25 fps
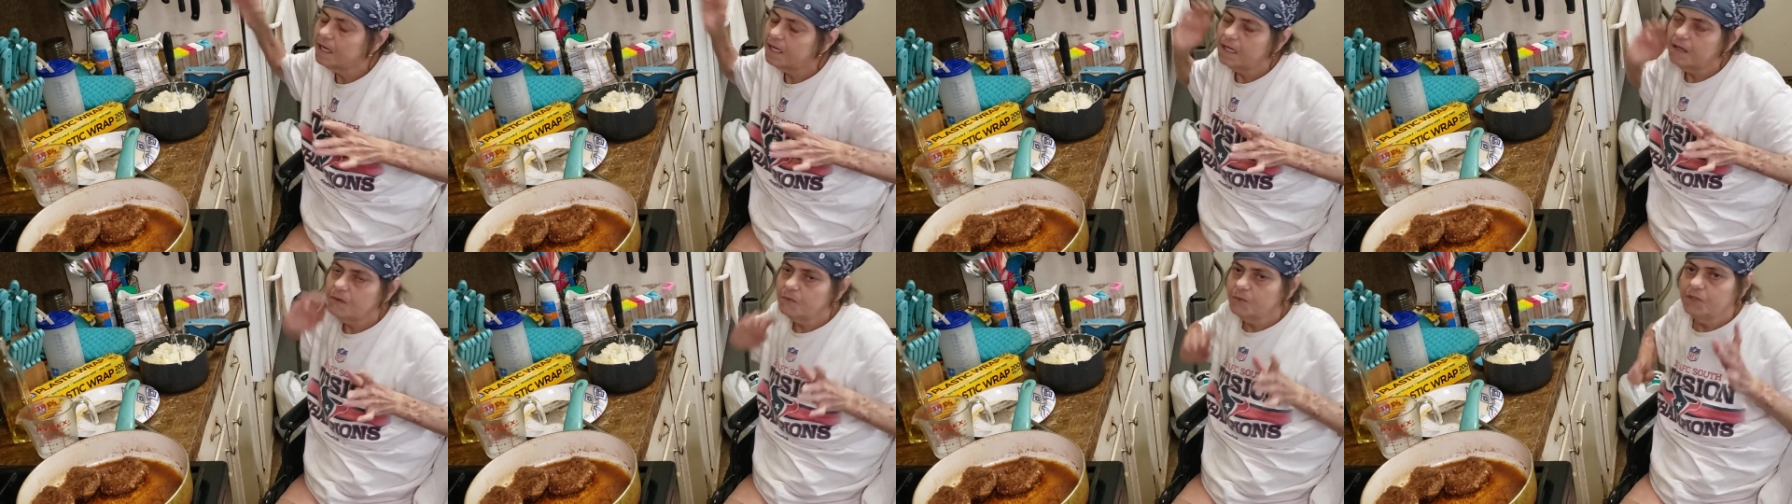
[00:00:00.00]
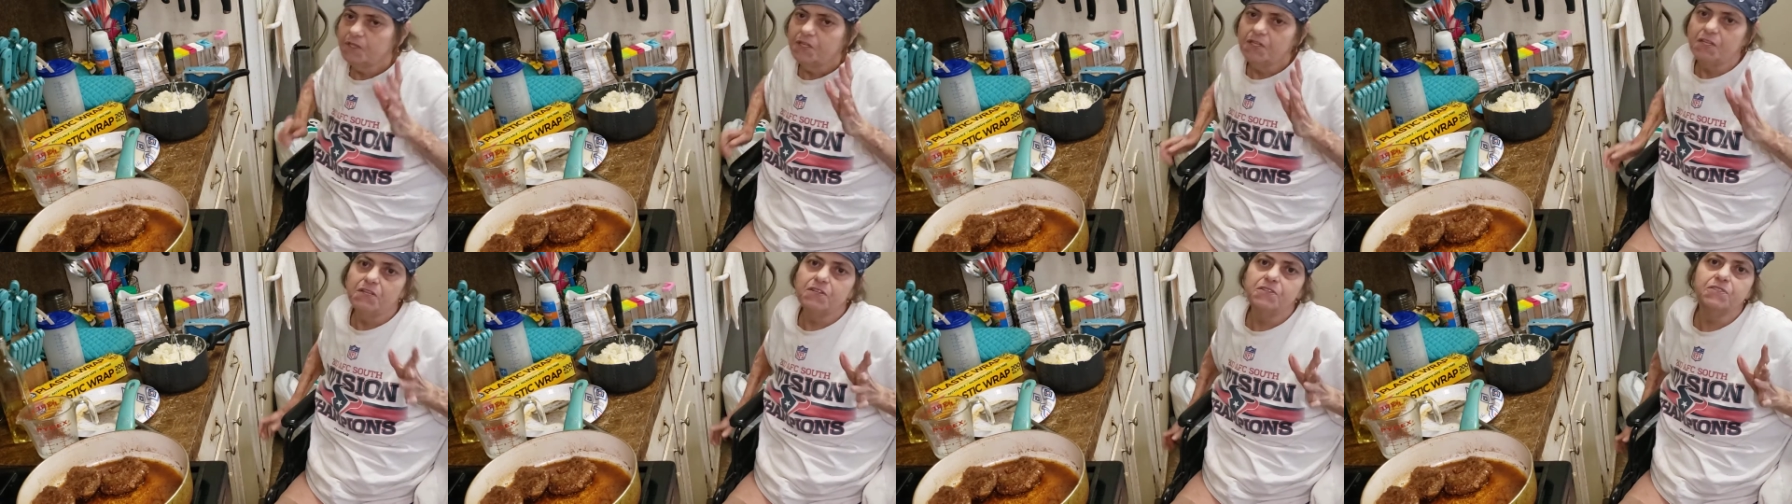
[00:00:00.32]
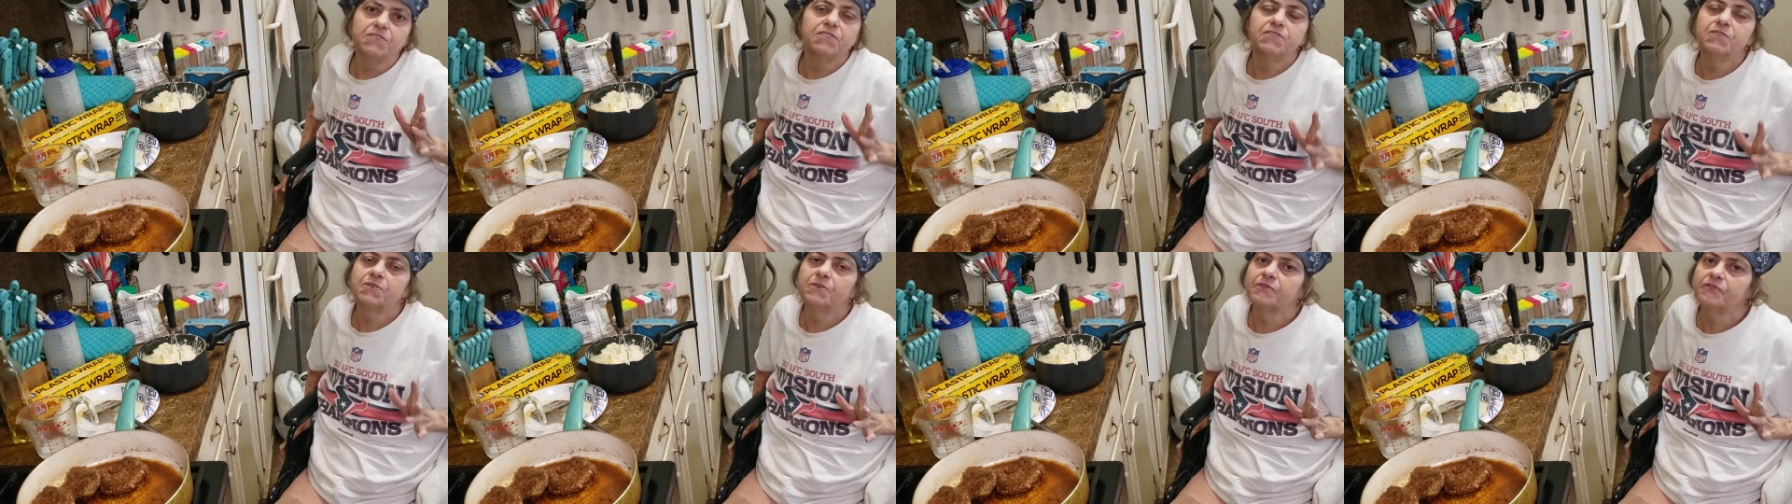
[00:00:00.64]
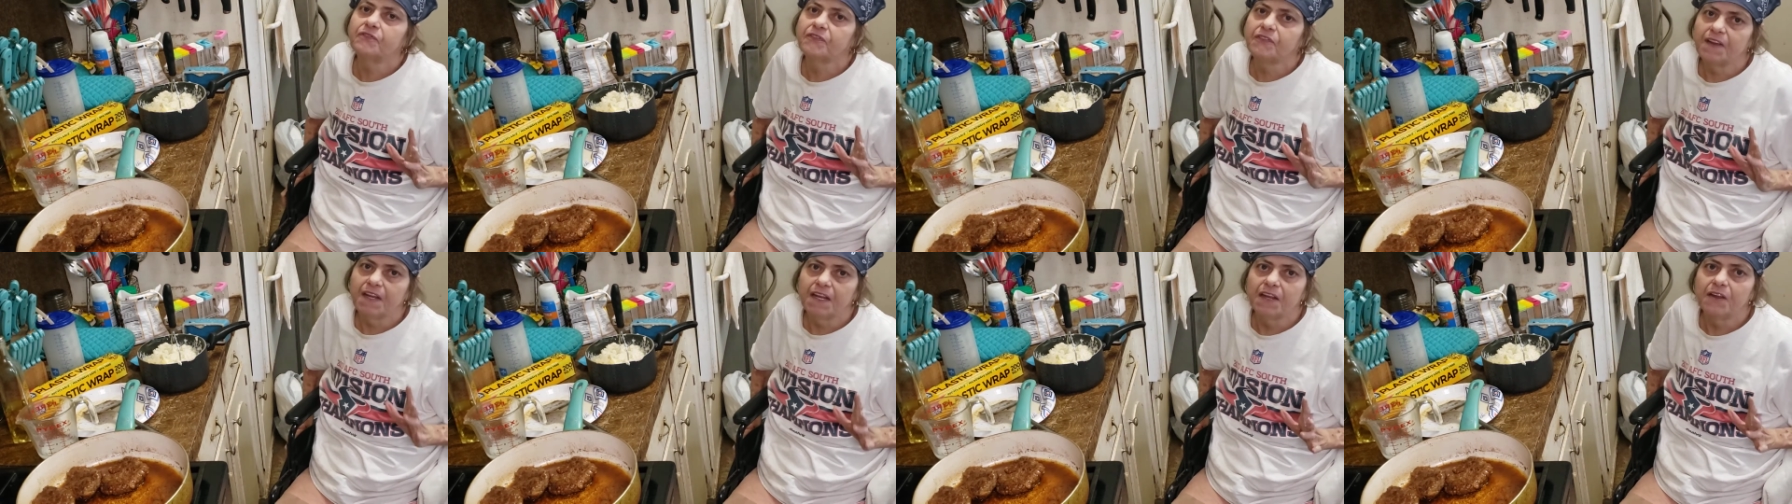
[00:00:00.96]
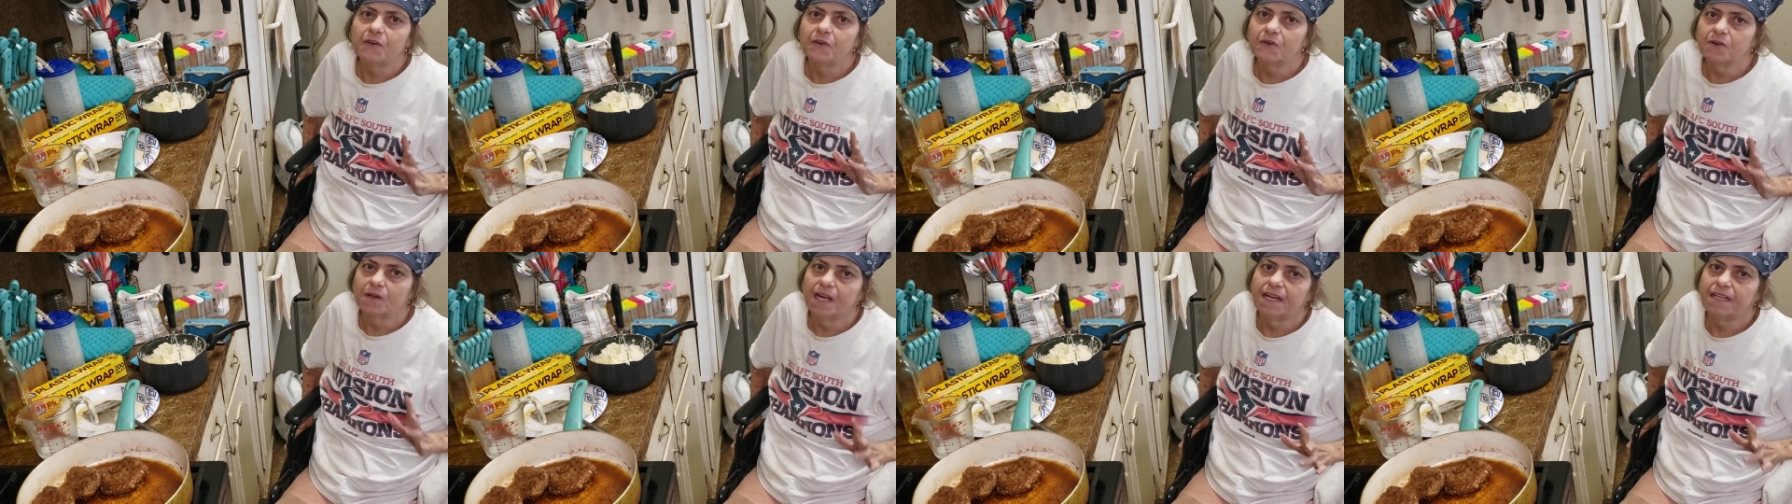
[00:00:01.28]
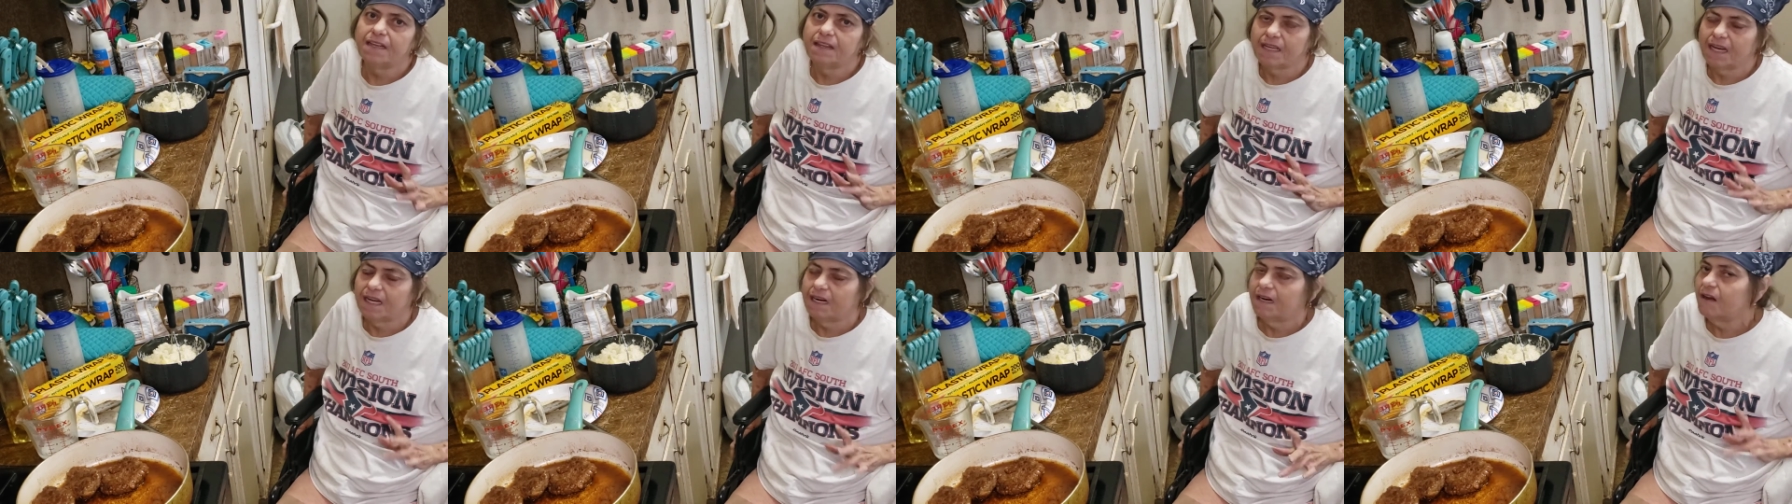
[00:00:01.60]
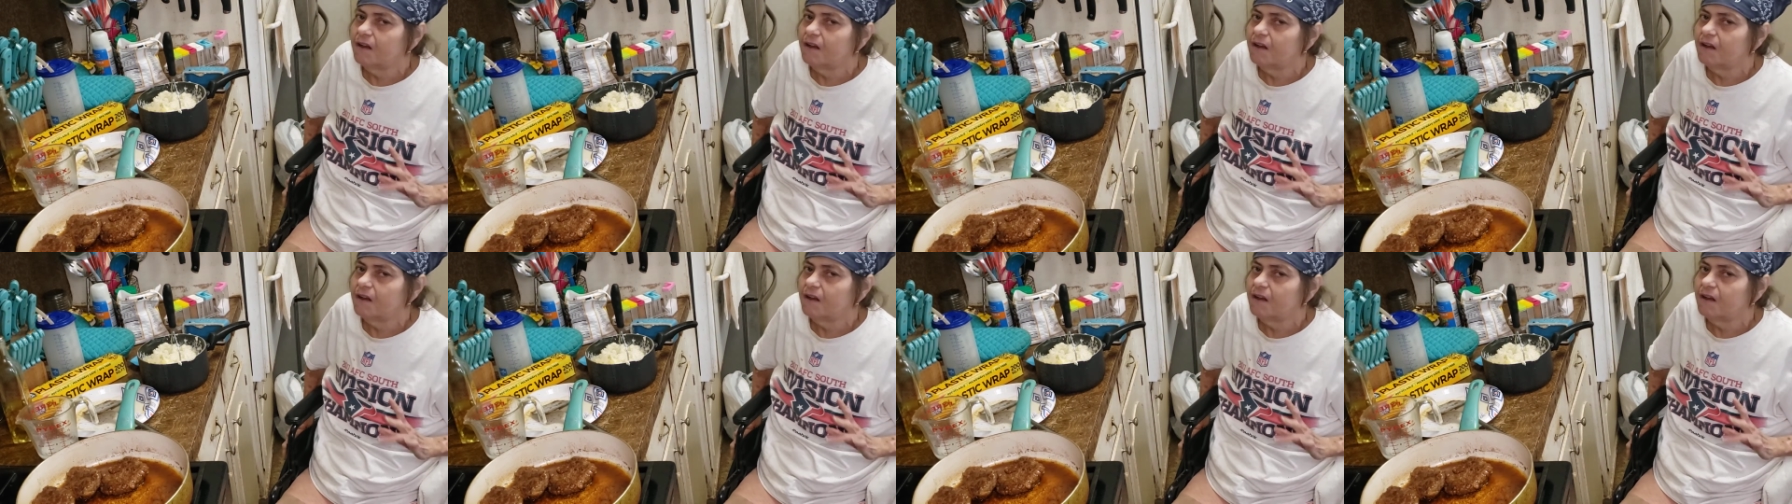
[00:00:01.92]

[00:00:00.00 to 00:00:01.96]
When you use your finger like that,